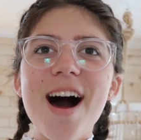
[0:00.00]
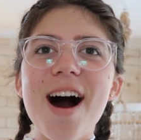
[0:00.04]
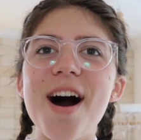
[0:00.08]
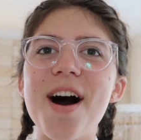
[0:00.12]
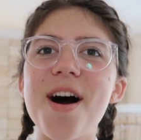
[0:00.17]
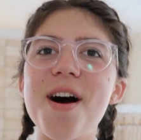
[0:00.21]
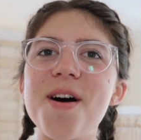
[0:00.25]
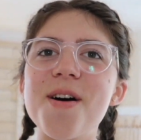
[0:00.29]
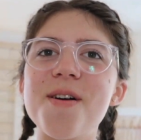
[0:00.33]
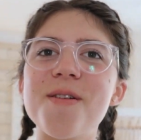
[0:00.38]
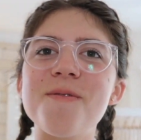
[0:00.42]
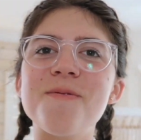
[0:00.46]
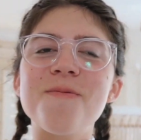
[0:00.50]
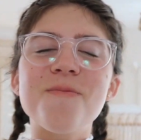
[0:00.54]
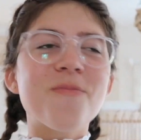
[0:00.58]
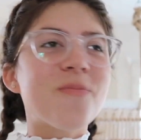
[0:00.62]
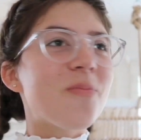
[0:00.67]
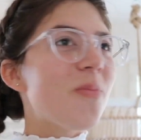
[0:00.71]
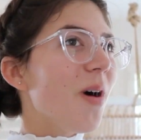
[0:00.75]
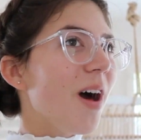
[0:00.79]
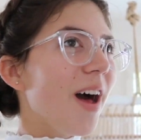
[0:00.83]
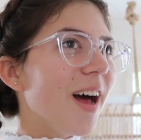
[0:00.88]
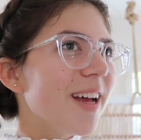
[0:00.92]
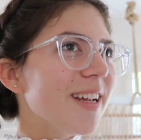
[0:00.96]
Um,
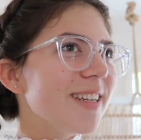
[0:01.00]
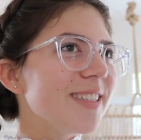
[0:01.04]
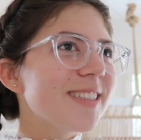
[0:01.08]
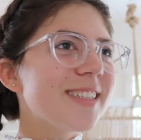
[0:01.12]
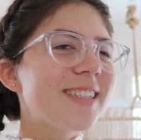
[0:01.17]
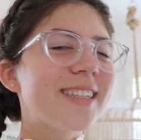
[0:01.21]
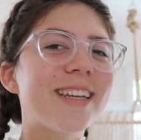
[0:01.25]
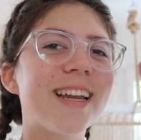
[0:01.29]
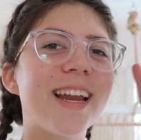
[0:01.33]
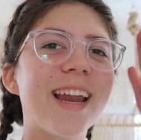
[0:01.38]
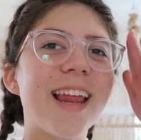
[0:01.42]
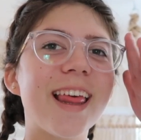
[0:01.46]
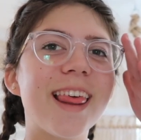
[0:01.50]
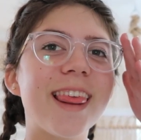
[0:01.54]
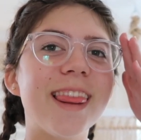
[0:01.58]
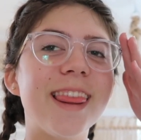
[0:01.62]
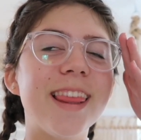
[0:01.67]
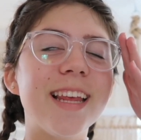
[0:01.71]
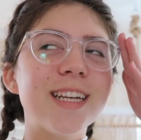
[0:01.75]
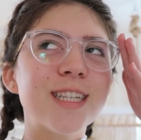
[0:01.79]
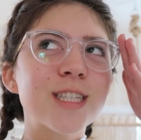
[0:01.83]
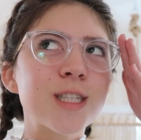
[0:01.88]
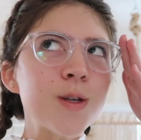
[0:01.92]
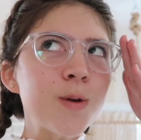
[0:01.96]
but
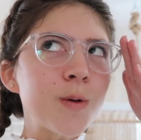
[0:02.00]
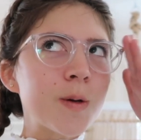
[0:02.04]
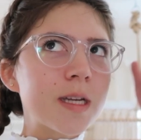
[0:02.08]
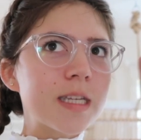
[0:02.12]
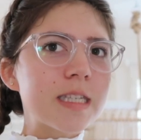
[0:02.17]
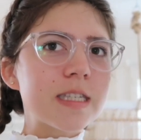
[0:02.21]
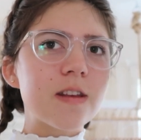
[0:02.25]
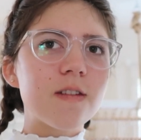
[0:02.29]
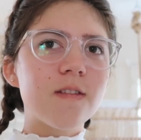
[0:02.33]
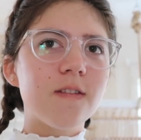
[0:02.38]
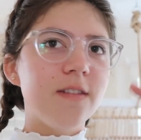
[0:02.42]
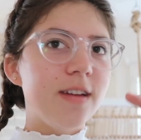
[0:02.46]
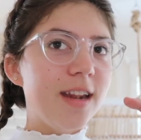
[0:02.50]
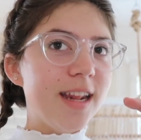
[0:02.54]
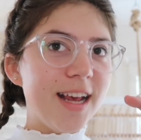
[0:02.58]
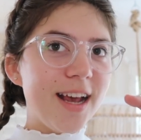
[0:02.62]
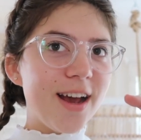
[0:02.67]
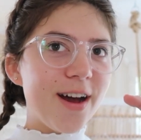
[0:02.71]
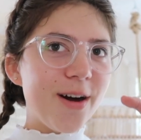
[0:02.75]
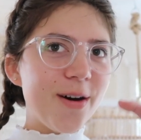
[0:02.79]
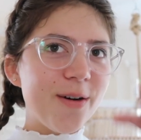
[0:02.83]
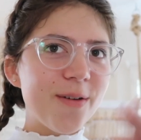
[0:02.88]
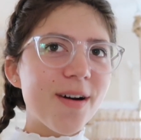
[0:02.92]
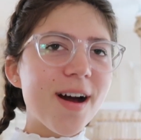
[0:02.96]
this week's
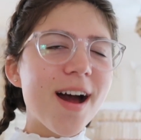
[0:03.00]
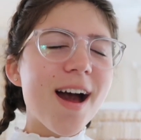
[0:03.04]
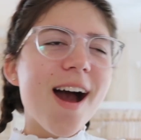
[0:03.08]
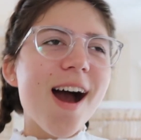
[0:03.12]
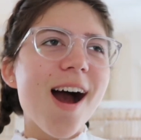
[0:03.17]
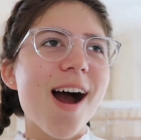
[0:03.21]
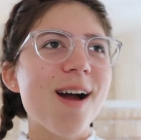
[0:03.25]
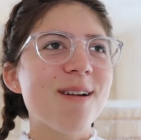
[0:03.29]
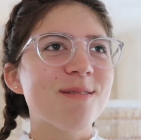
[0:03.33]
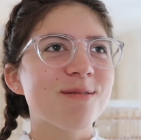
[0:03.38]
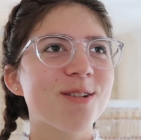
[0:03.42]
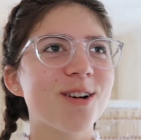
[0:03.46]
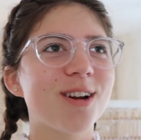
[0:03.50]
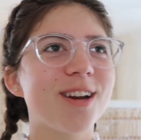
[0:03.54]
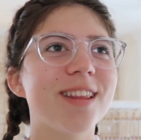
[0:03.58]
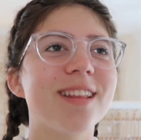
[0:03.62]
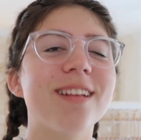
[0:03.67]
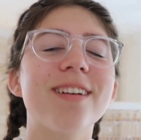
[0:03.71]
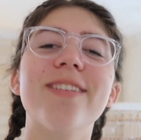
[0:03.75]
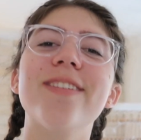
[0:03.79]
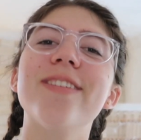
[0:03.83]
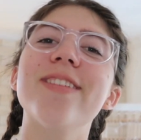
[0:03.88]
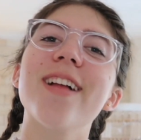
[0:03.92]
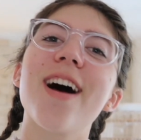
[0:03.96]
video, I'm going to
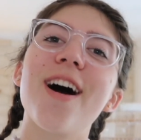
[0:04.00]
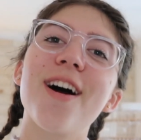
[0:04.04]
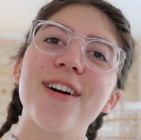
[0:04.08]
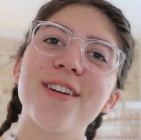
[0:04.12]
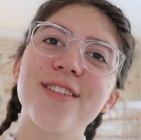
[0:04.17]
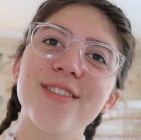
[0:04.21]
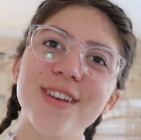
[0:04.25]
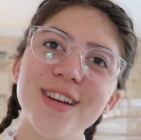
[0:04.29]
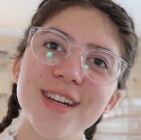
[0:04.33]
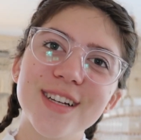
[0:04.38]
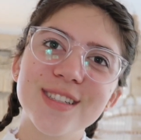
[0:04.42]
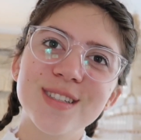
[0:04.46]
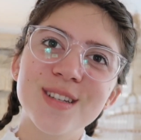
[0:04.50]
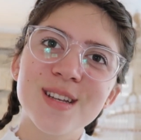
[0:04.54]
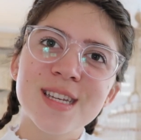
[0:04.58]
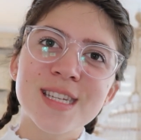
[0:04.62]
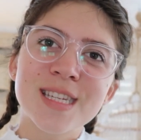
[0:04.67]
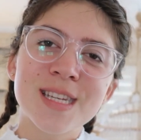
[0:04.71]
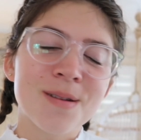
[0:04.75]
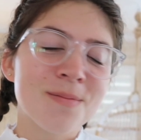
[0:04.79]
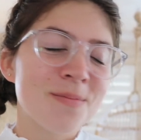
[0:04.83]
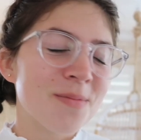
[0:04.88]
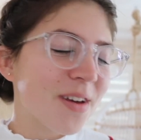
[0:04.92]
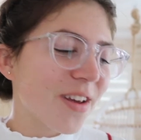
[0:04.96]
the flower fields with
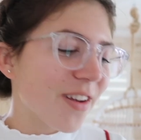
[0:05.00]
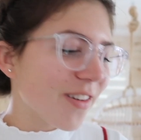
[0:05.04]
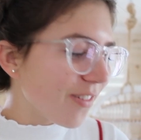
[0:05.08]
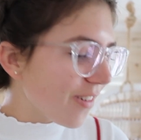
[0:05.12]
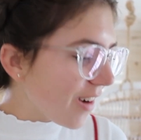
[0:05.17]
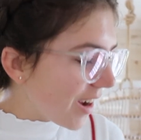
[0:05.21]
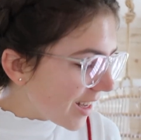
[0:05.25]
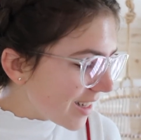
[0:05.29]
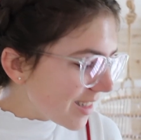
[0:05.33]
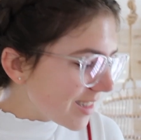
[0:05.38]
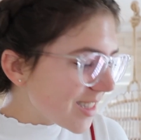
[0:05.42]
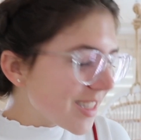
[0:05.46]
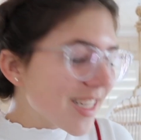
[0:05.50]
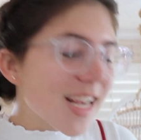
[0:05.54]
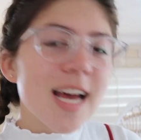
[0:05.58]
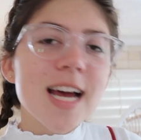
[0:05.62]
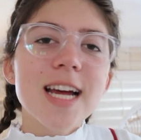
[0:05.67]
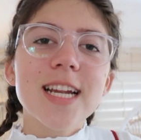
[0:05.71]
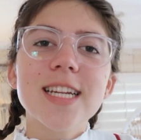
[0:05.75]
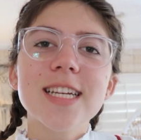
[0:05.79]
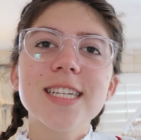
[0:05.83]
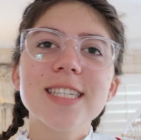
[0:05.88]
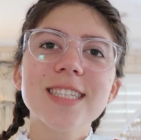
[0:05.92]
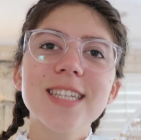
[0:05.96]
some of my friends
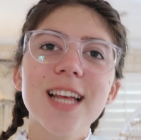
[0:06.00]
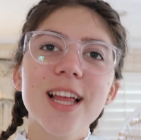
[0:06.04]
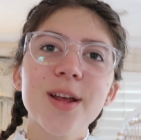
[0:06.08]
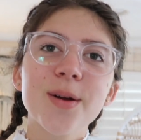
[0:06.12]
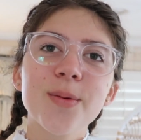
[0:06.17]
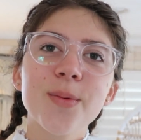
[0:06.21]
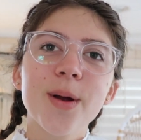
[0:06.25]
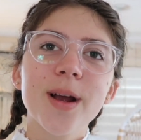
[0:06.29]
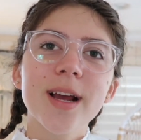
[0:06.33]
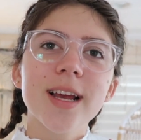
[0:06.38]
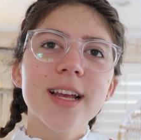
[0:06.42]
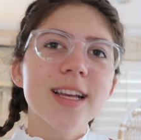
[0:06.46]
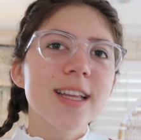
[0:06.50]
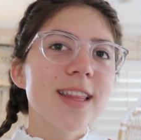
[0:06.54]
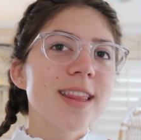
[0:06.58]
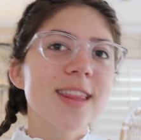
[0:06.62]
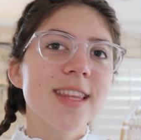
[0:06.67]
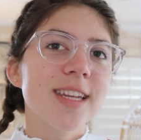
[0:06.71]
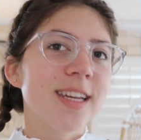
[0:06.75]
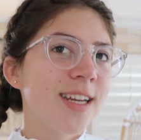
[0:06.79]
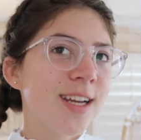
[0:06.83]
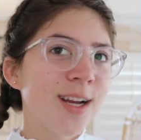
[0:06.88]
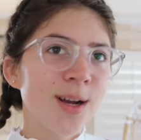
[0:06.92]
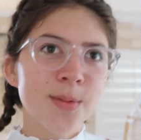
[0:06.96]
to
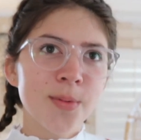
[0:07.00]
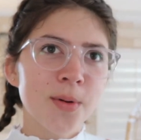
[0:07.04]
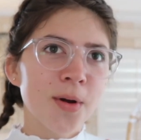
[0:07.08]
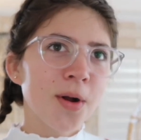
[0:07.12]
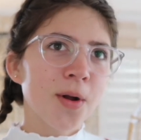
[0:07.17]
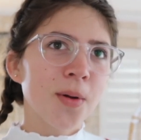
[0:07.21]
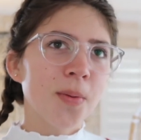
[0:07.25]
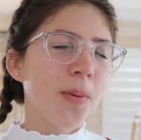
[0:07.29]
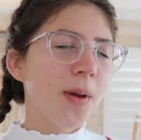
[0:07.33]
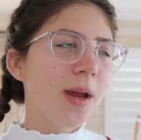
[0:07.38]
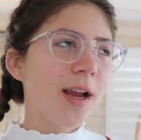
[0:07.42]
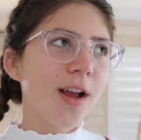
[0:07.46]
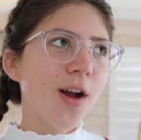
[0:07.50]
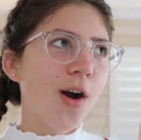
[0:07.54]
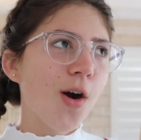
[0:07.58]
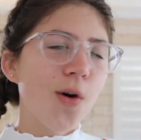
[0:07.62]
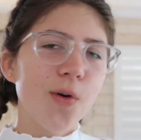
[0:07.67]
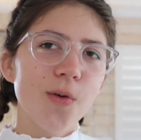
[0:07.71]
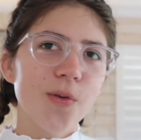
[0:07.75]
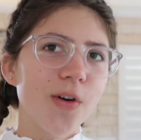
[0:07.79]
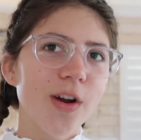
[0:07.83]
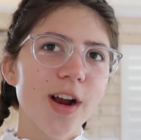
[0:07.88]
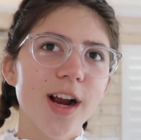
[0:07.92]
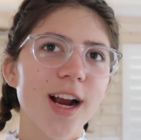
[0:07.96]
celebrate the yearbook being
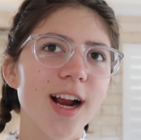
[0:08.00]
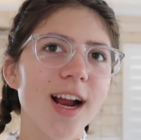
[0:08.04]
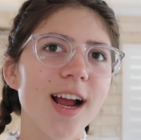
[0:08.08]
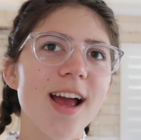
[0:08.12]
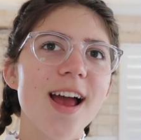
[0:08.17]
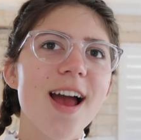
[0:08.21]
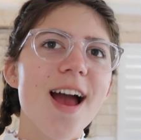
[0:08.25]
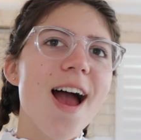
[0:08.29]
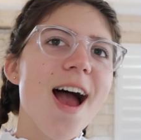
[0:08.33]
over.